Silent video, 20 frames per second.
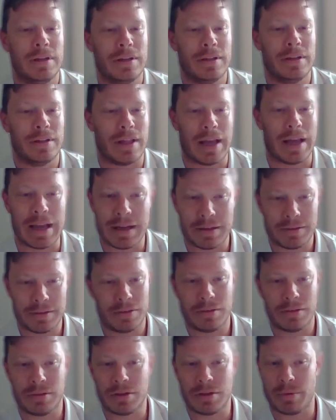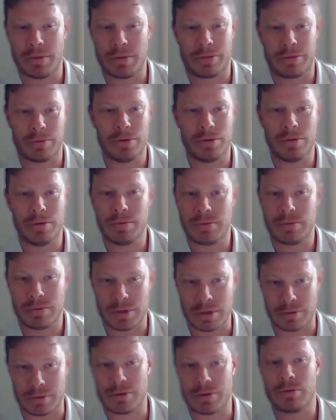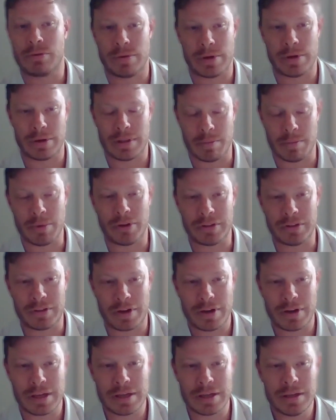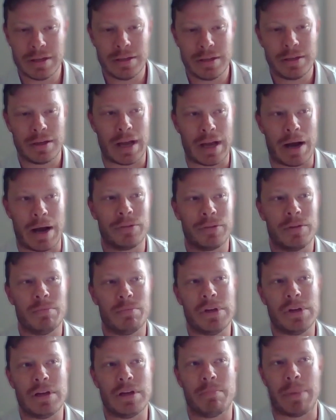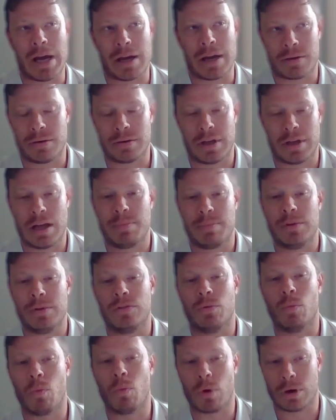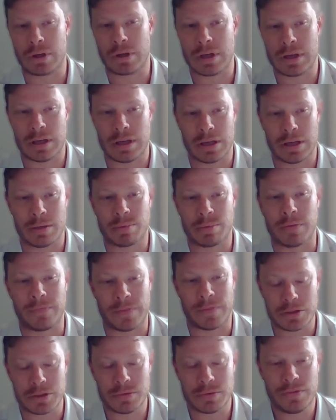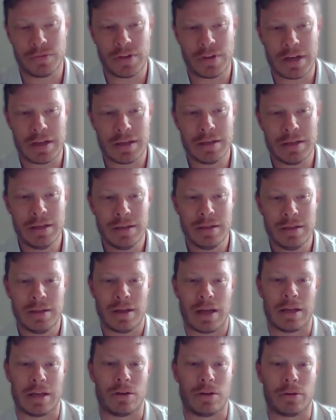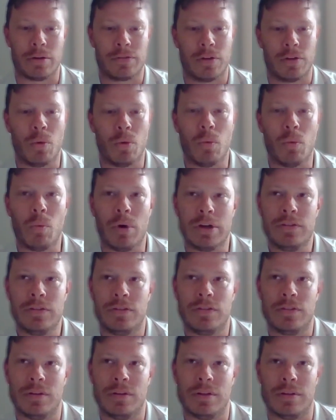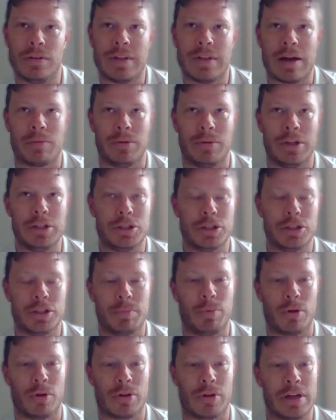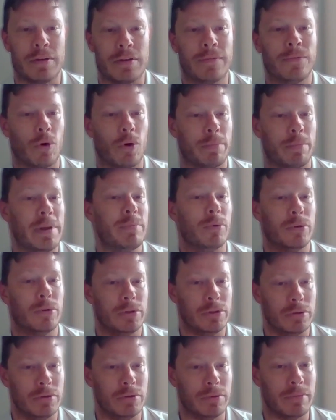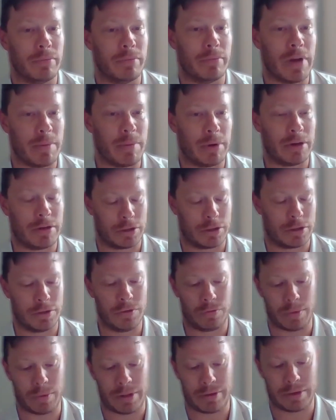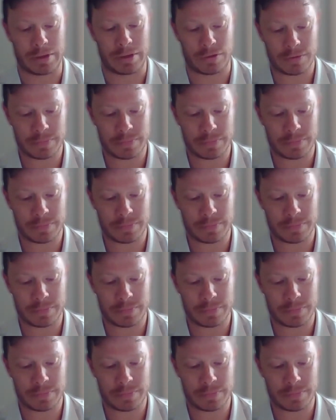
and going through your career in the military? How is it being back on campus working in a professional setting? And also, what does that relationship look like for people who may have been in your shoes, whether it's